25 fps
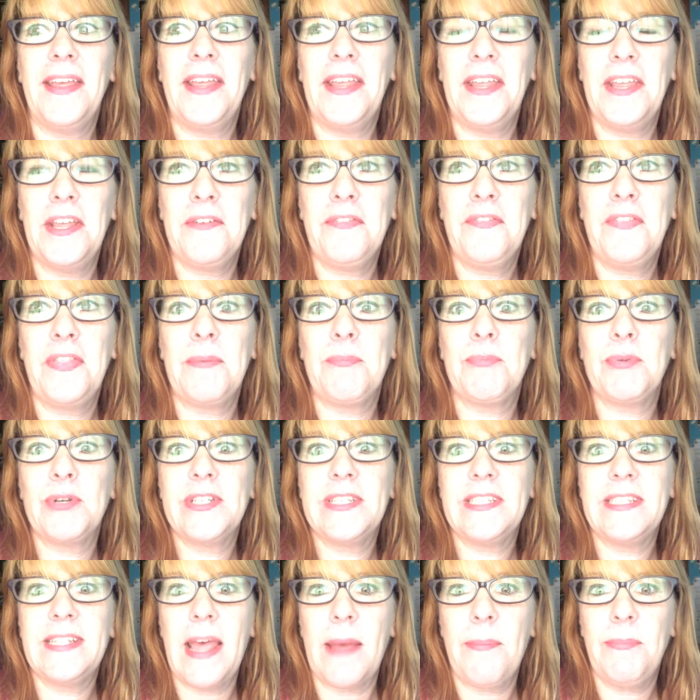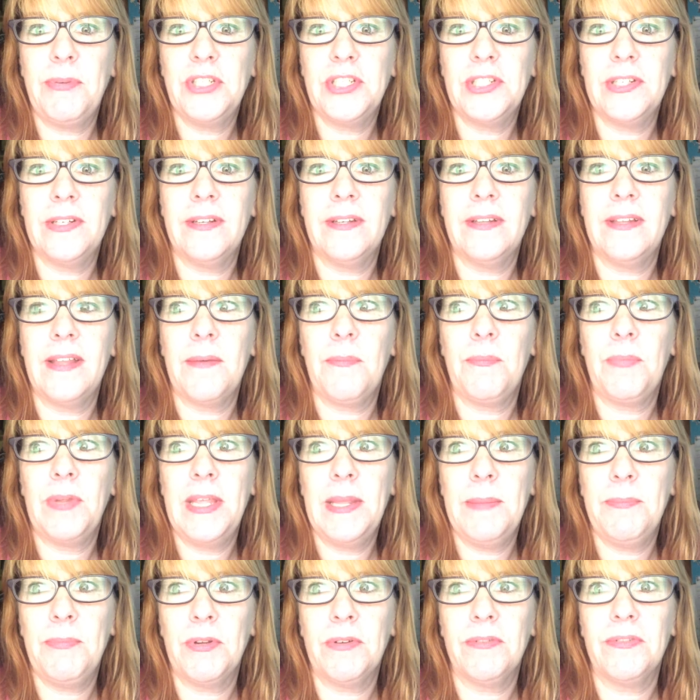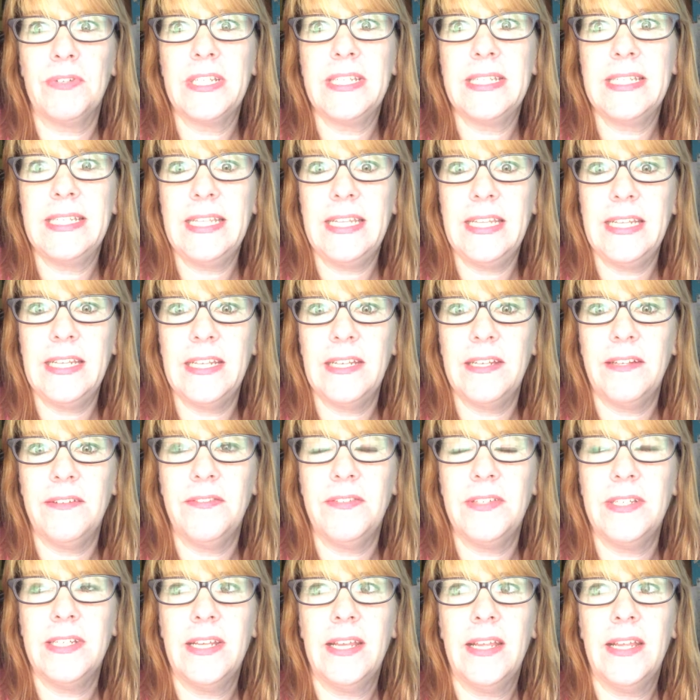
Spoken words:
if the perception that people received